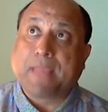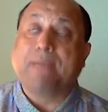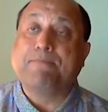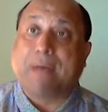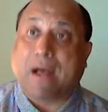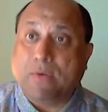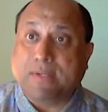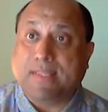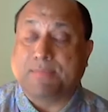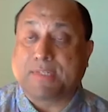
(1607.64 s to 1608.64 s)
empower
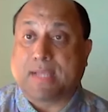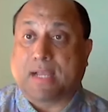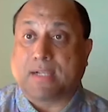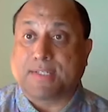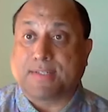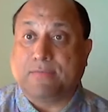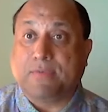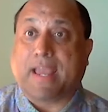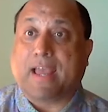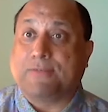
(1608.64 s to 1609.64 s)
themselves. We
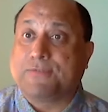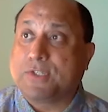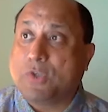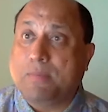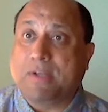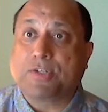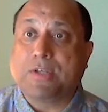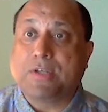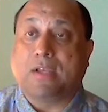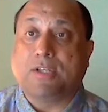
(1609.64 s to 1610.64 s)
have so much
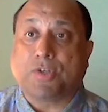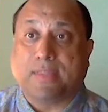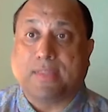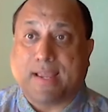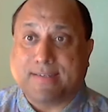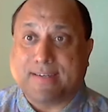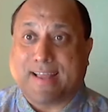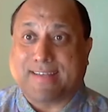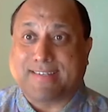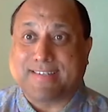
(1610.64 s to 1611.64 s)
knowledge on the
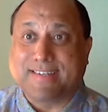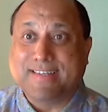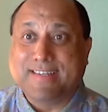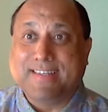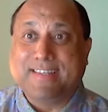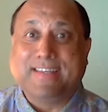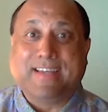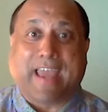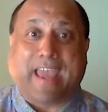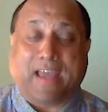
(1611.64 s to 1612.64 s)
internet
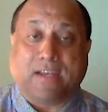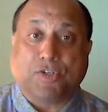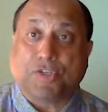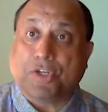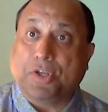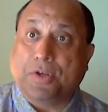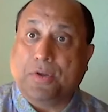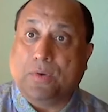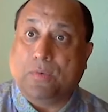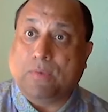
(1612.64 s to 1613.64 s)
and,
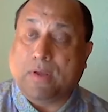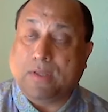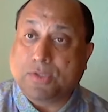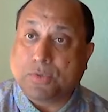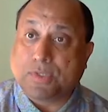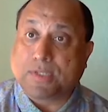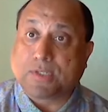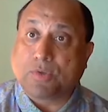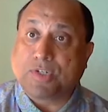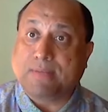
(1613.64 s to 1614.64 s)
through the
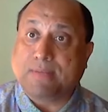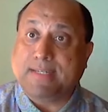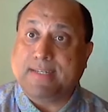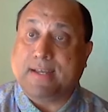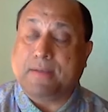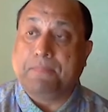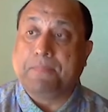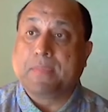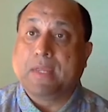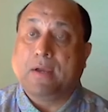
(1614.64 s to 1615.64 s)
social media.
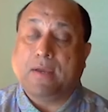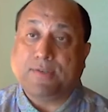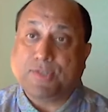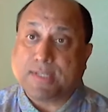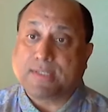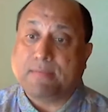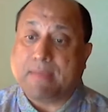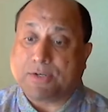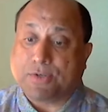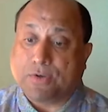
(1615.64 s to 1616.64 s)
It's just a
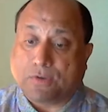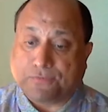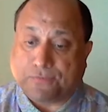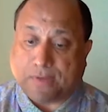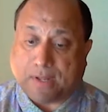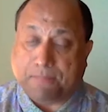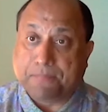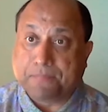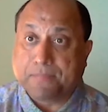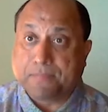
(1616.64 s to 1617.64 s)
matter of
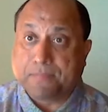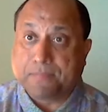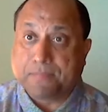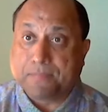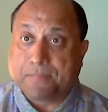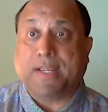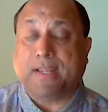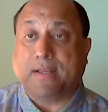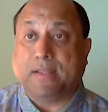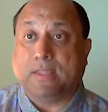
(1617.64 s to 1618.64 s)

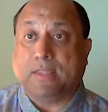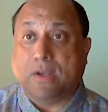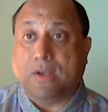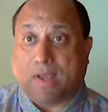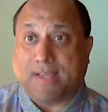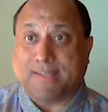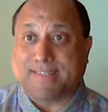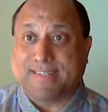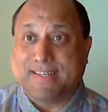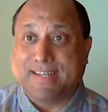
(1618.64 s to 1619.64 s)
filtering the noise